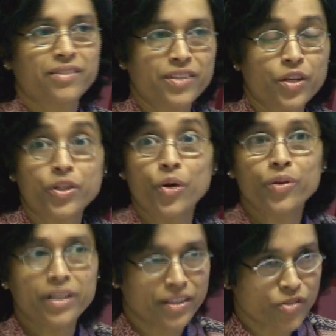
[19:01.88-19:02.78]
the
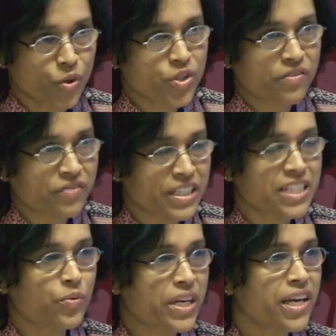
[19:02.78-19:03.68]
only source of
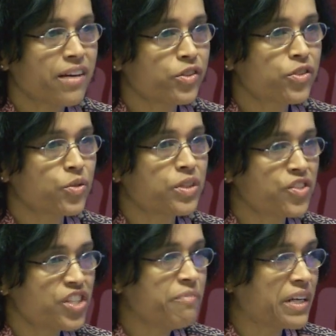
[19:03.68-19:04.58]
data we have on student
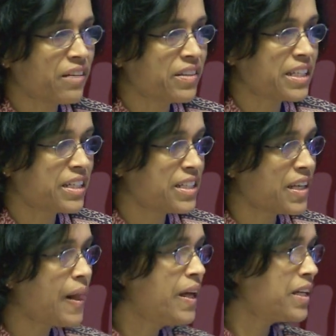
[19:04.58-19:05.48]
achievement levels in
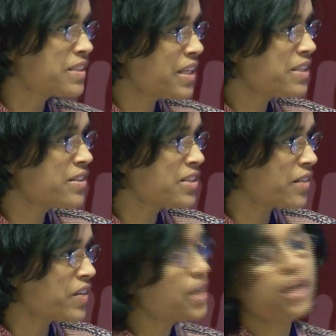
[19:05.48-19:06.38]
India is the ESSER
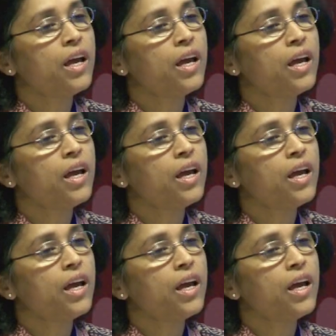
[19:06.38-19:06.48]
survey.